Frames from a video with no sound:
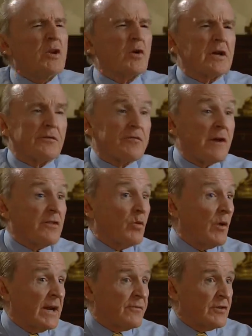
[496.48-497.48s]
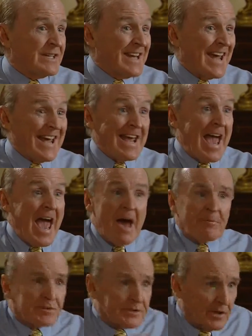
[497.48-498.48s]
looking for everyone every day?
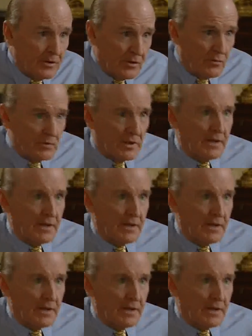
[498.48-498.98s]
Absolutely.